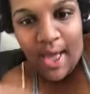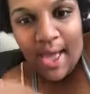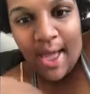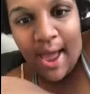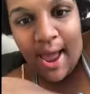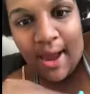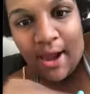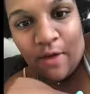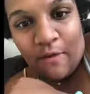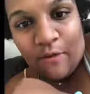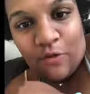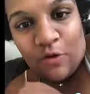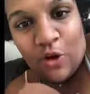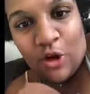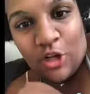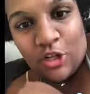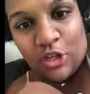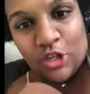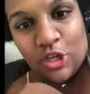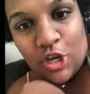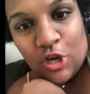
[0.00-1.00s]
and I've
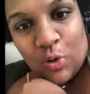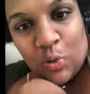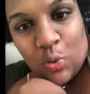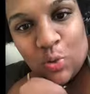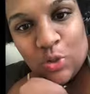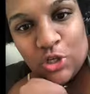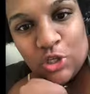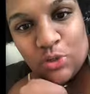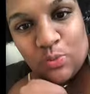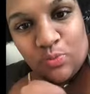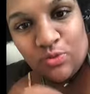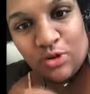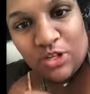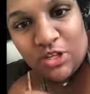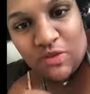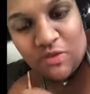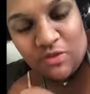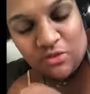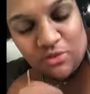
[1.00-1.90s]
got a turquoise bracelet